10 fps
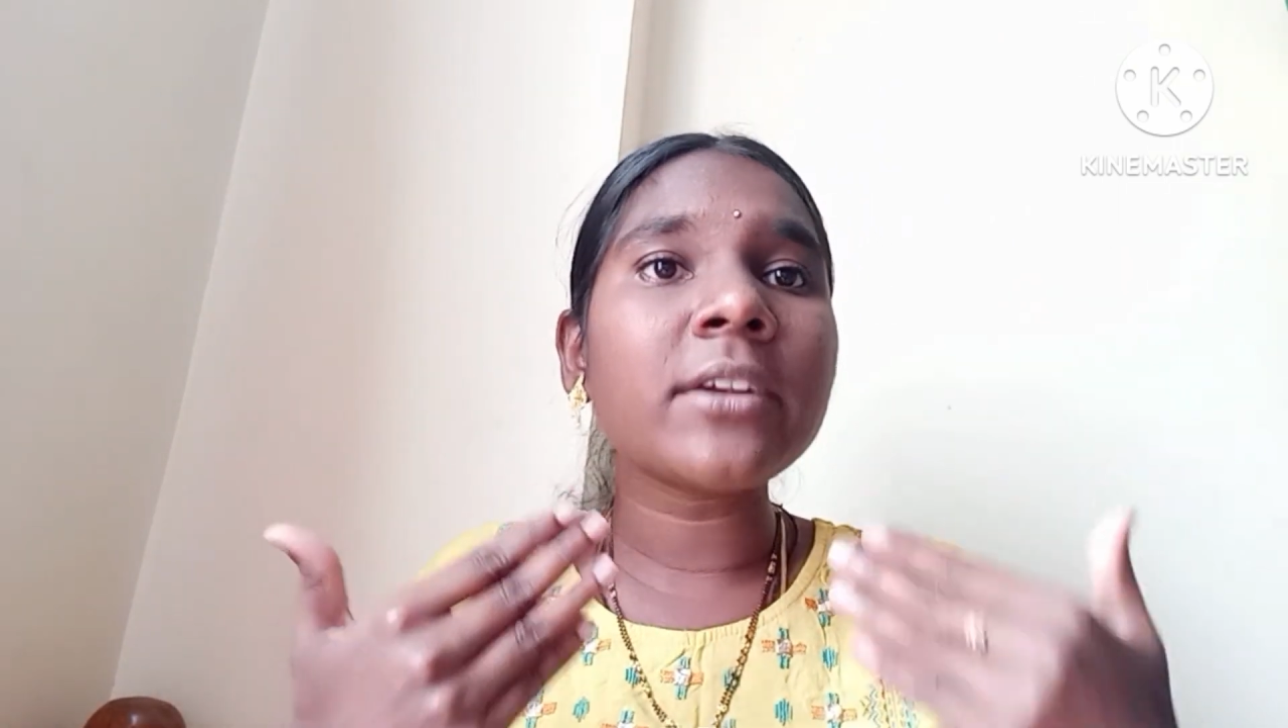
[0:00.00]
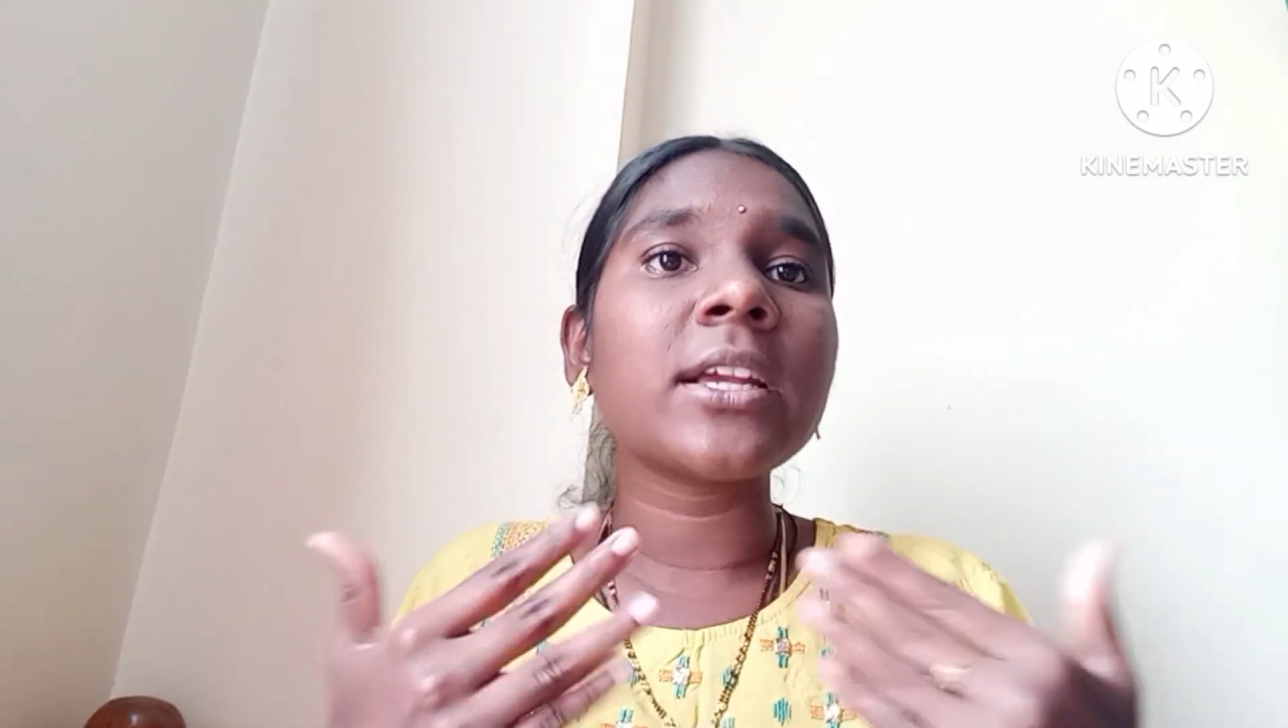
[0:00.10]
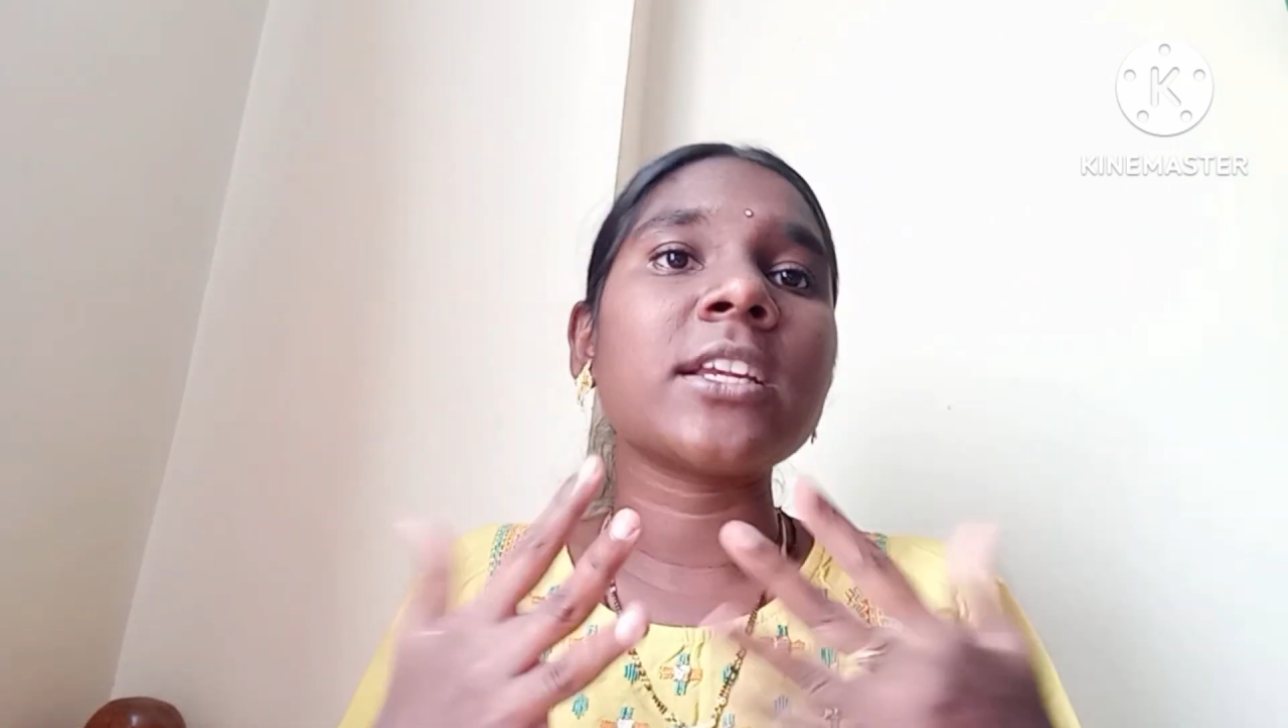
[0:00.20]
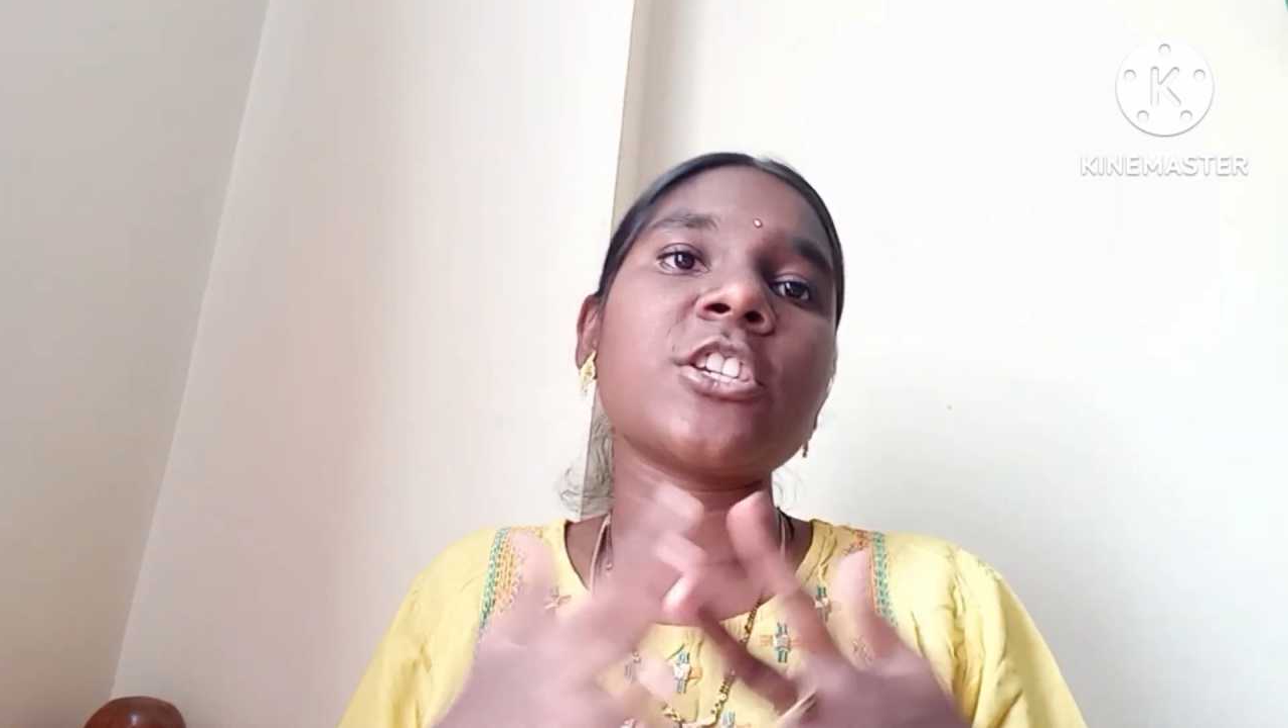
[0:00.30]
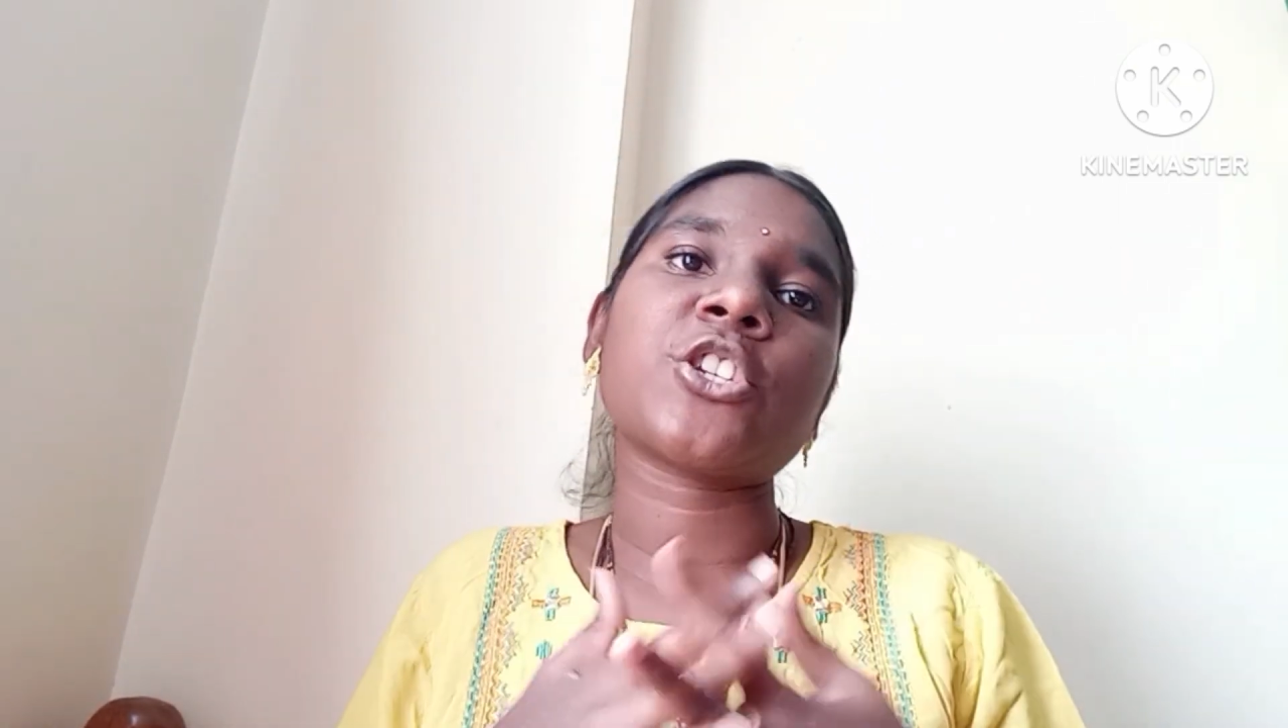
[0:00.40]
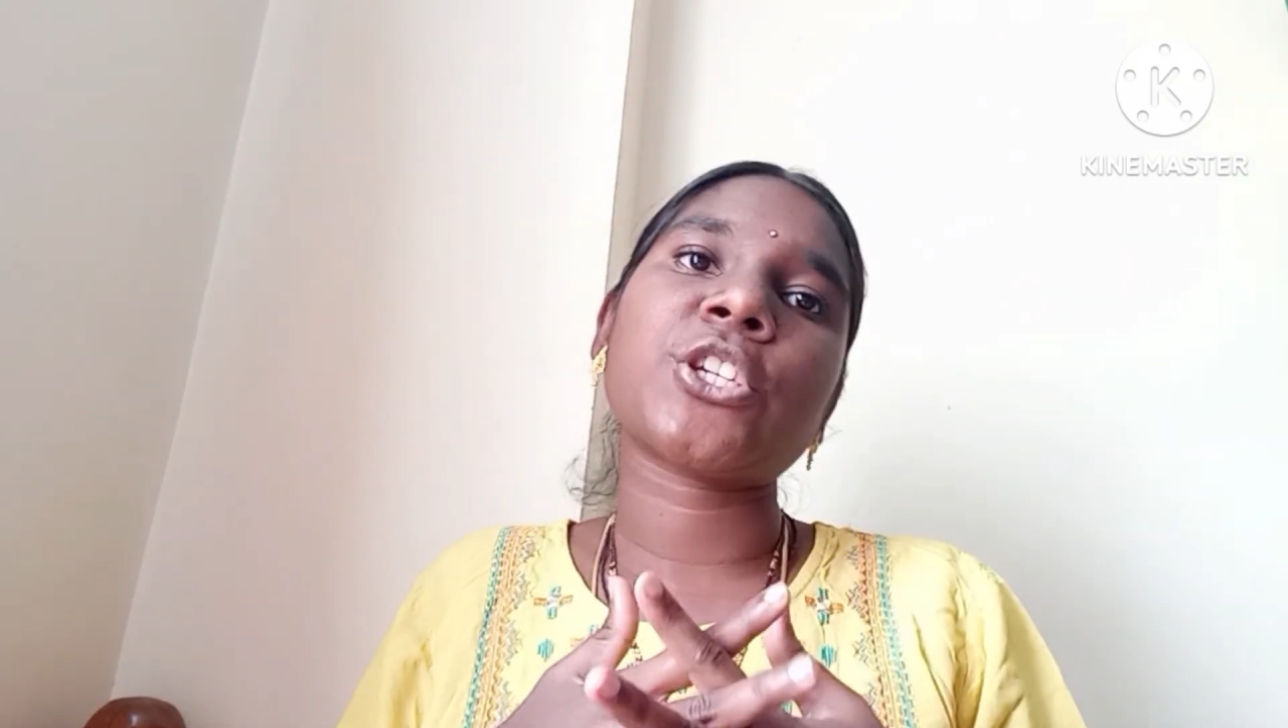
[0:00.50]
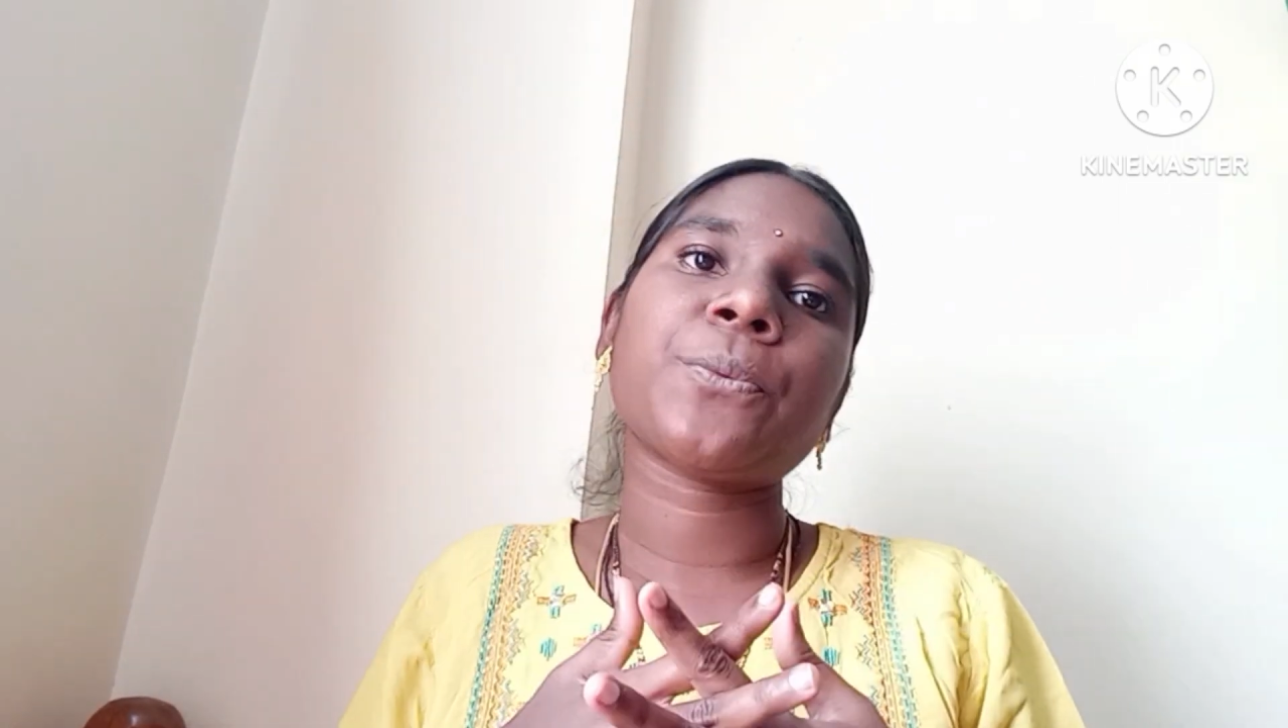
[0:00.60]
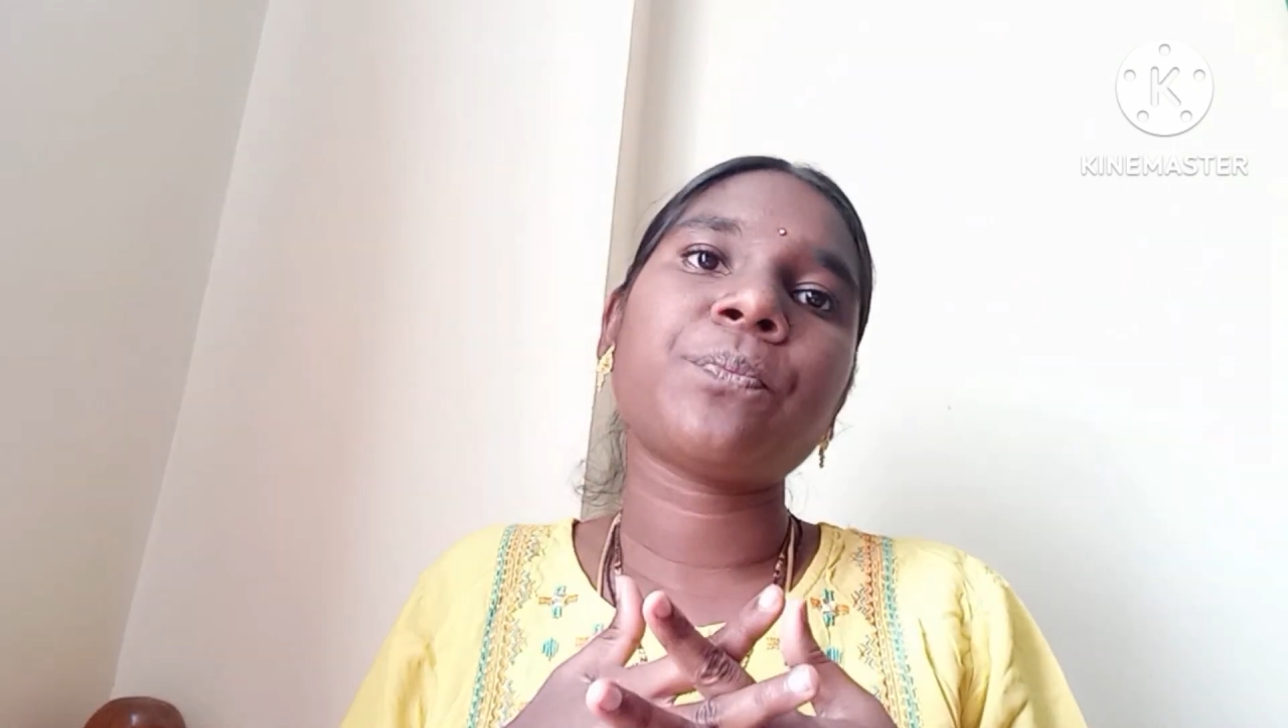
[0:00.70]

English.